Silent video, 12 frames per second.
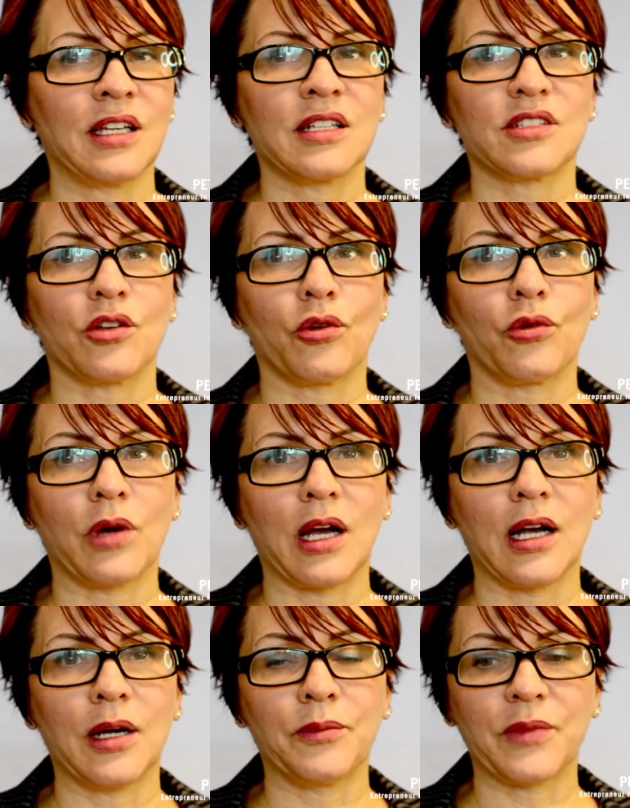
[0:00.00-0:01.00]
So
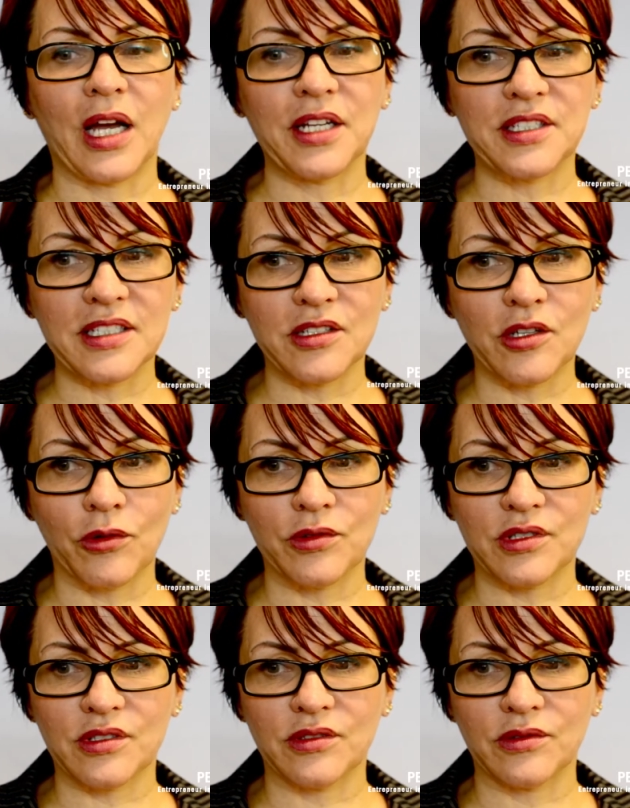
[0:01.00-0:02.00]
um, I did go
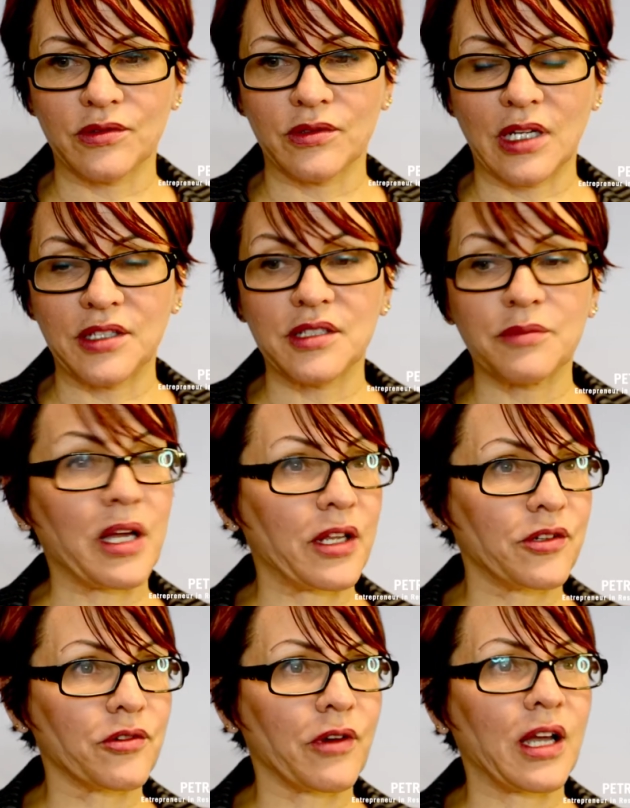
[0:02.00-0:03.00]
to I did my
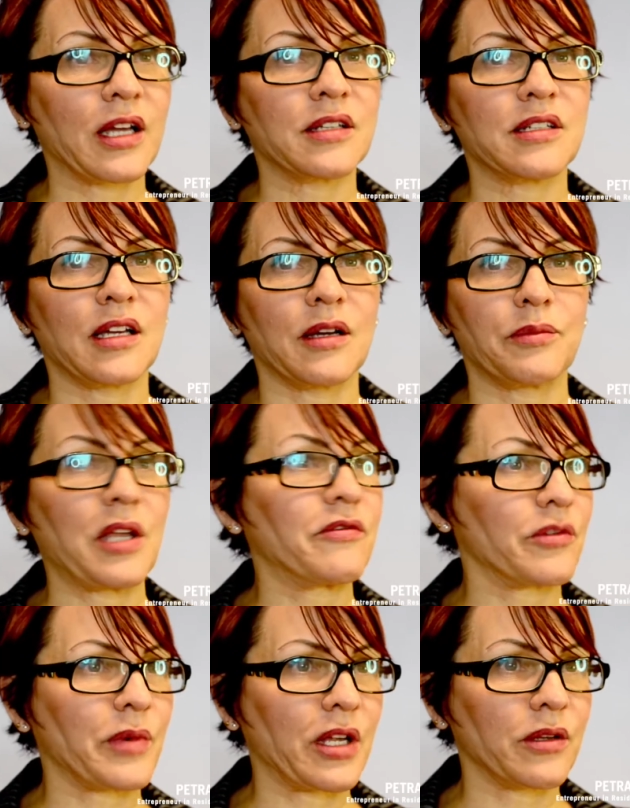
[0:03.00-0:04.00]
undergrad, uh, paid
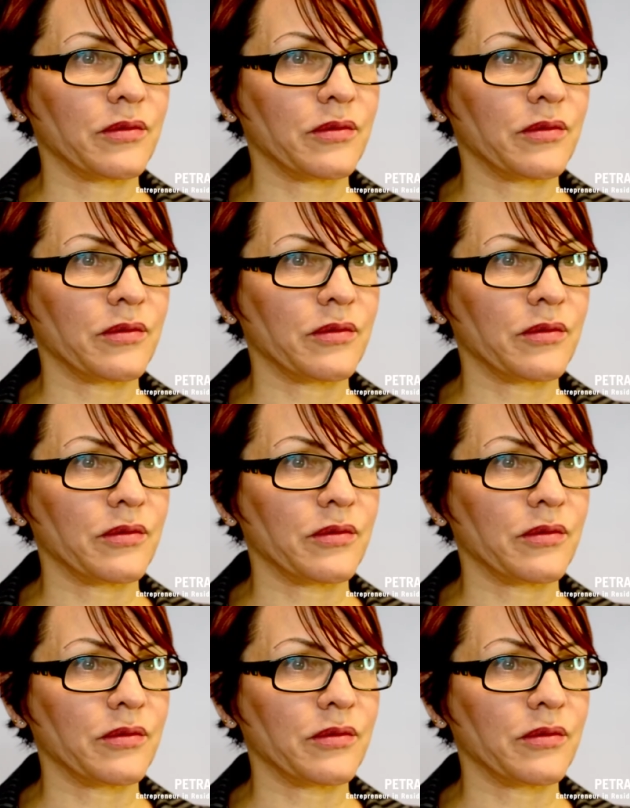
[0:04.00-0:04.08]
for my